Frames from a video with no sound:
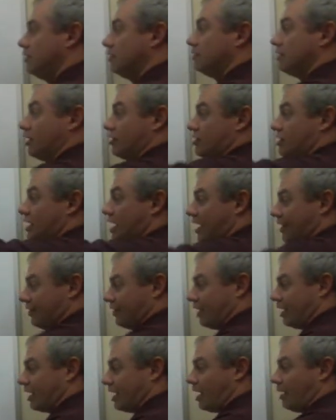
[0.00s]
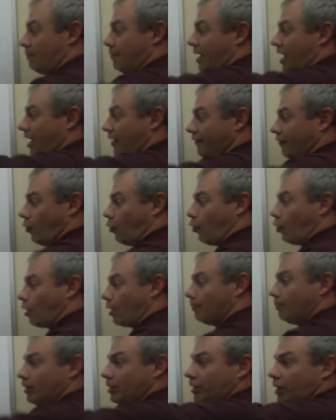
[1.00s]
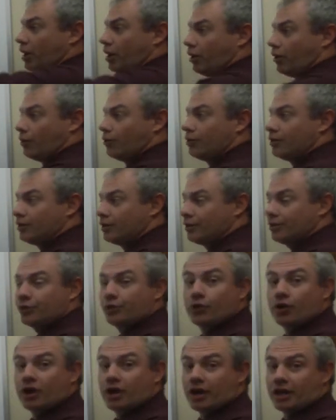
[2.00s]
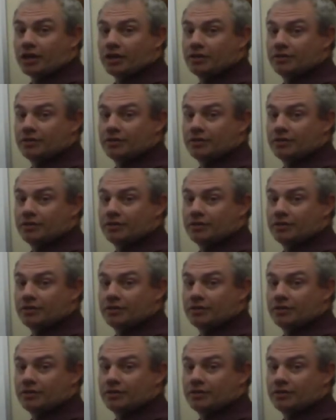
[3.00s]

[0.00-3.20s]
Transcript: There's nothing above or below 3.